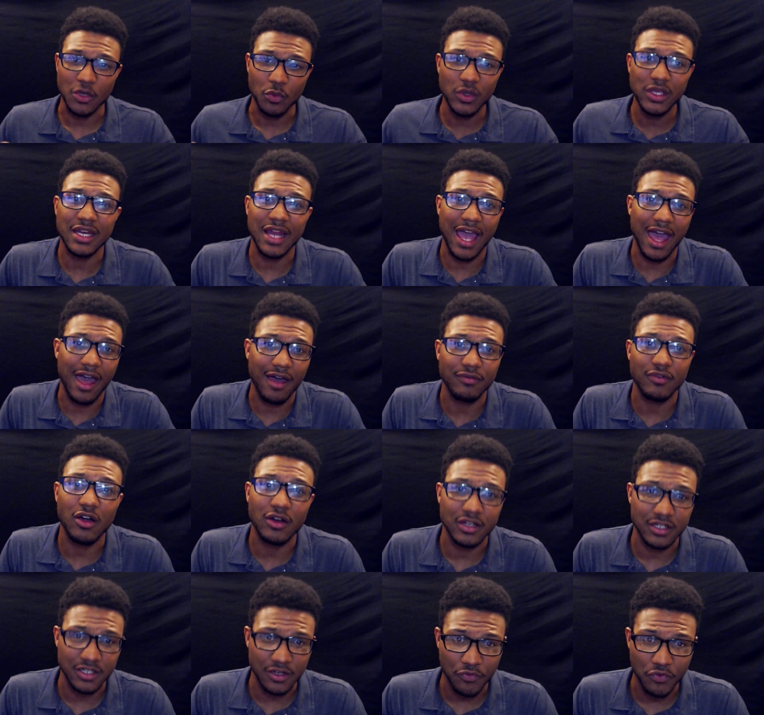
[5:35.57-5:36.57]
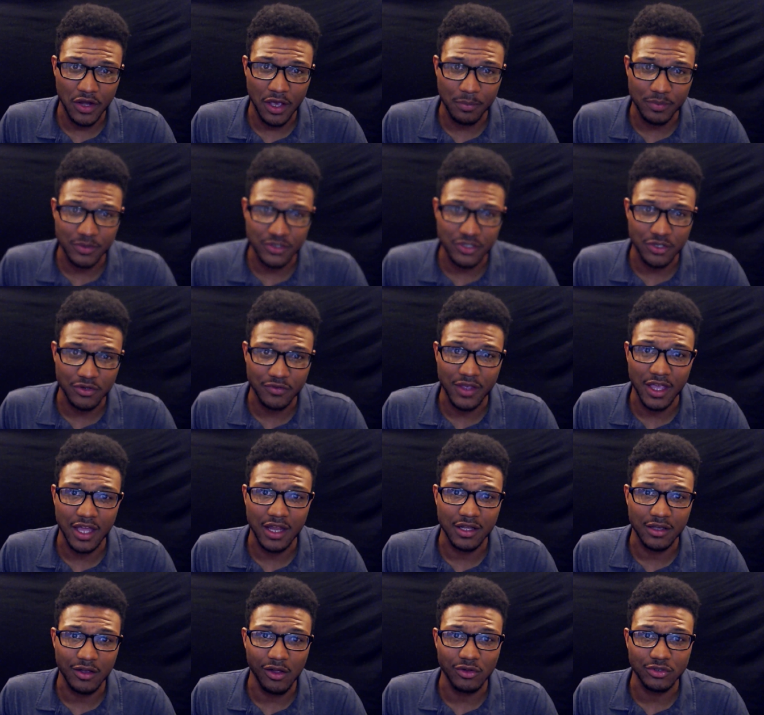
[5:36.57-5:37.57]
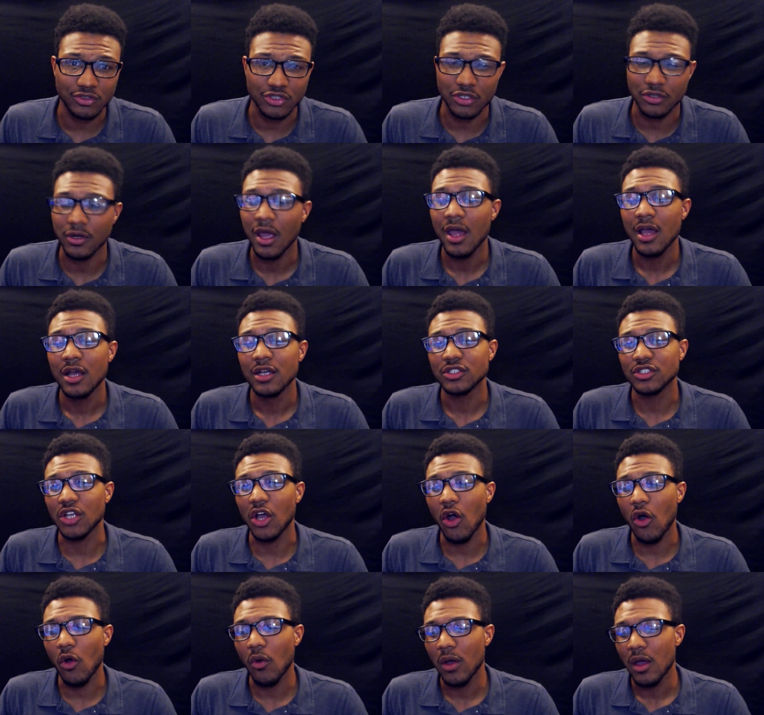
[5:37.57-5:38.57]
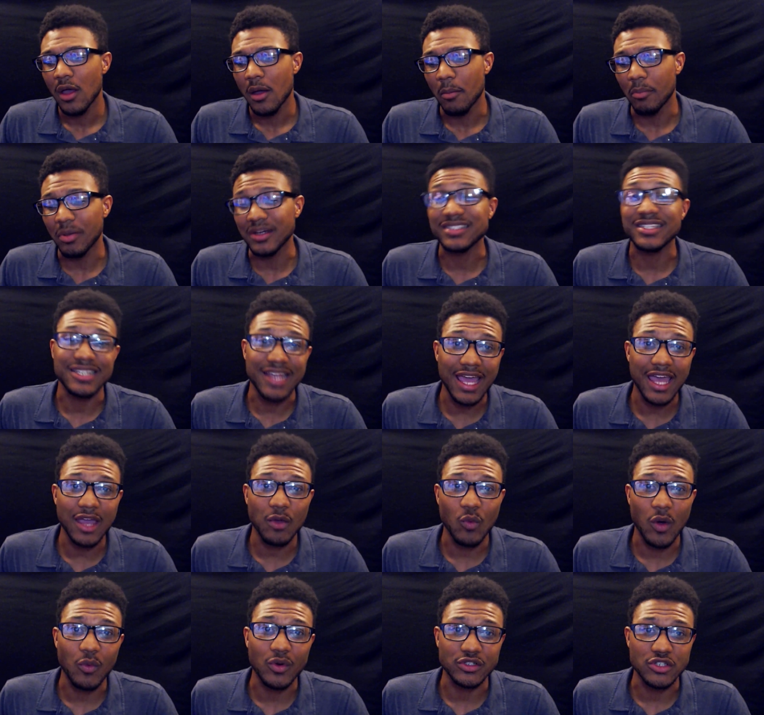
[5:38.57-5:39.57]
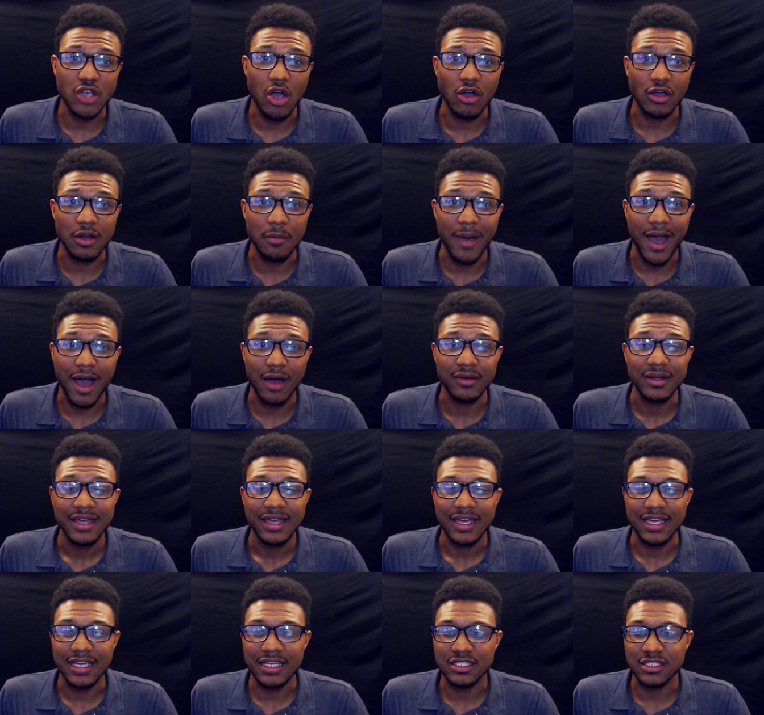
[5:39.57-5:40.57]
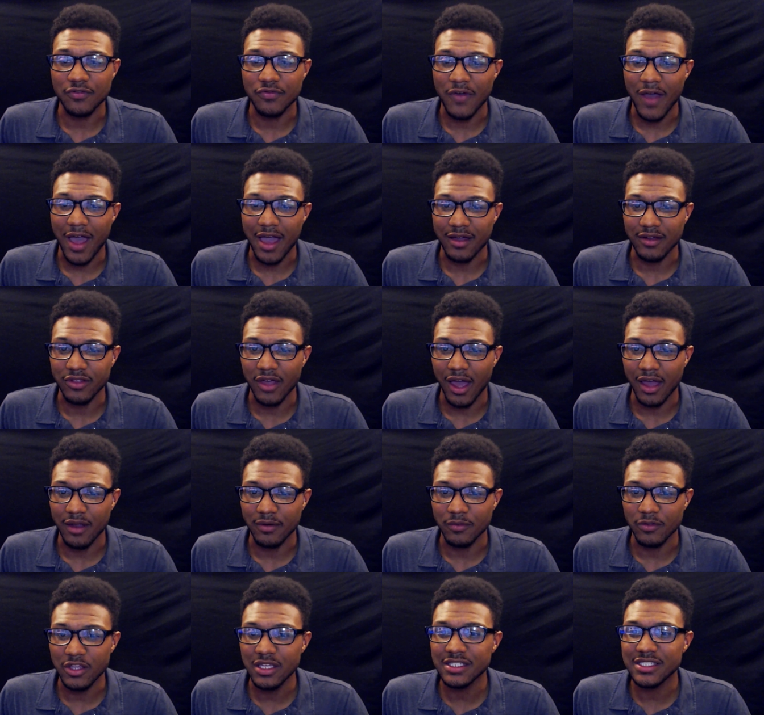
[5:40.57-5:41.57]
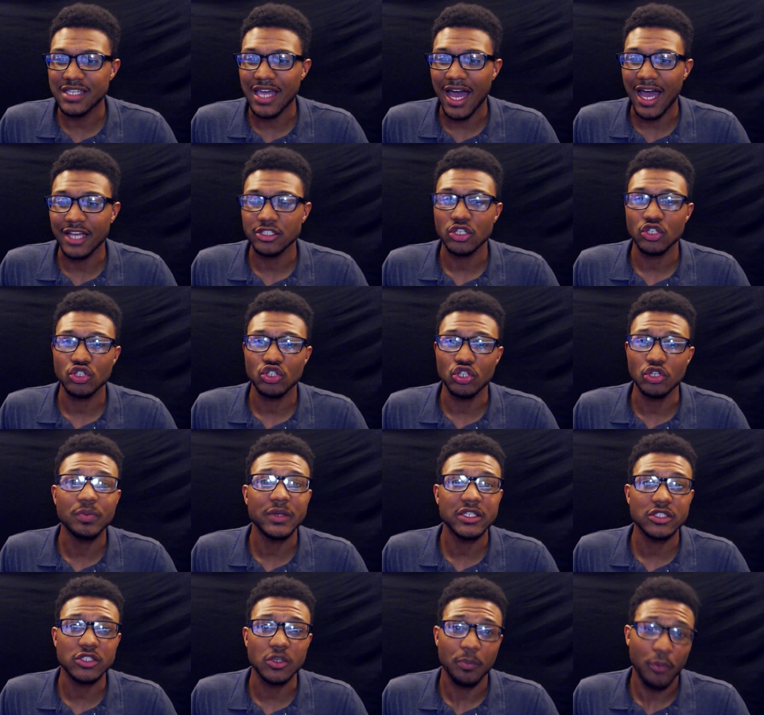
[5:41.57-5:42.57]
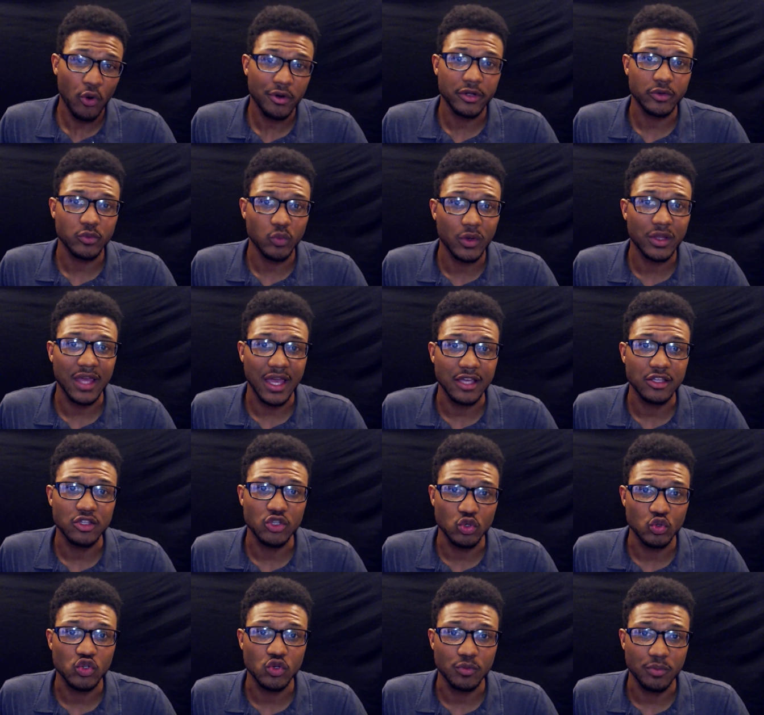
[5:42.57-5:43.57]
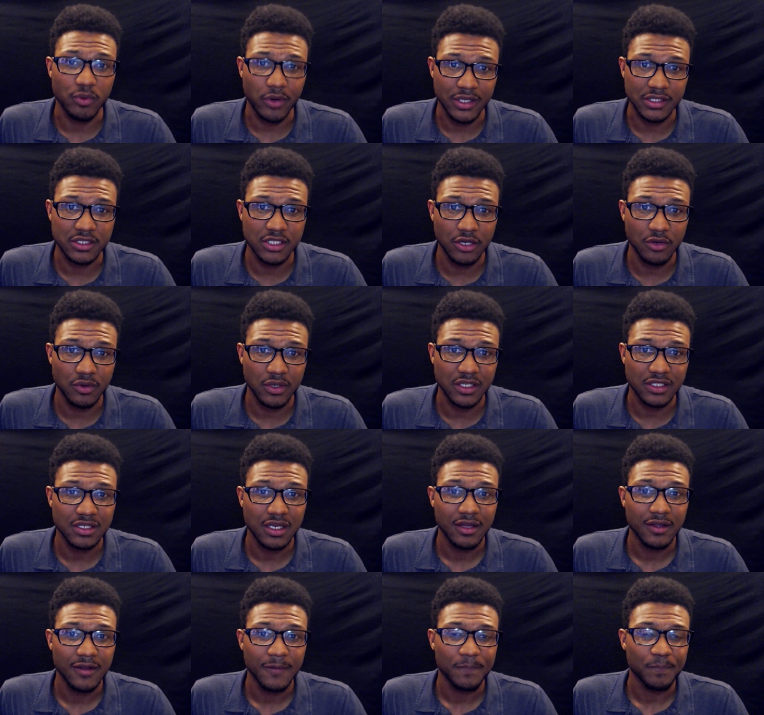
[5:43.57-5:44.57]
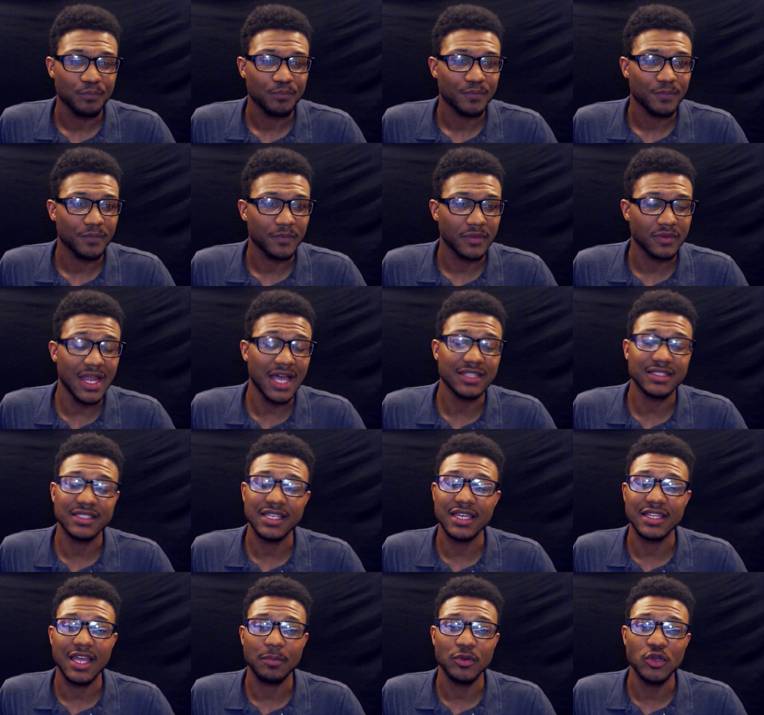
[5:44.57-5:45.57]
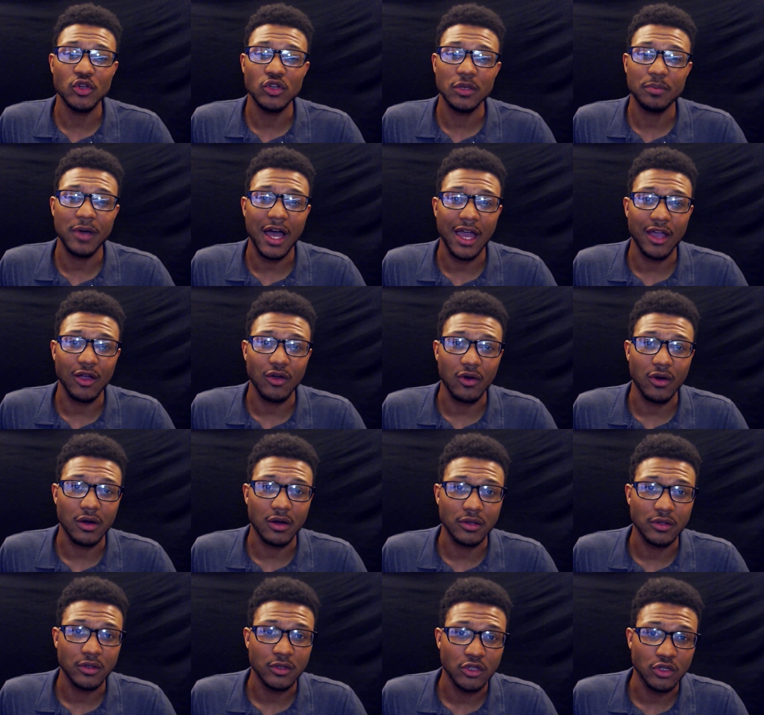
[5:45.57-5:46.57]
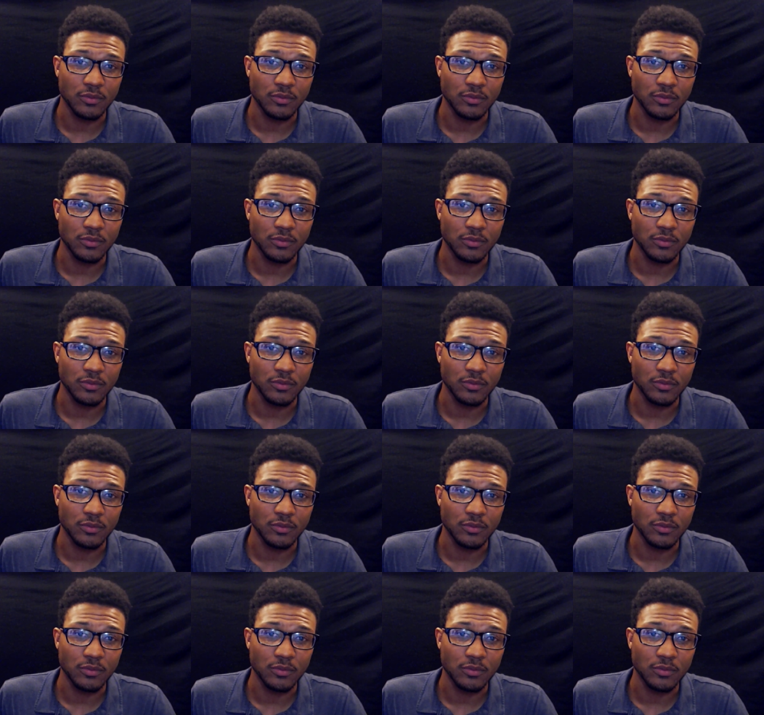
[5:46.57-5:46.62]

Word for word: that we can have on a different episode of Canon Culture. So, but today what we're talking about is the fact that these guys should be supported with a YouTube Red series. Not saying that PewDiePie or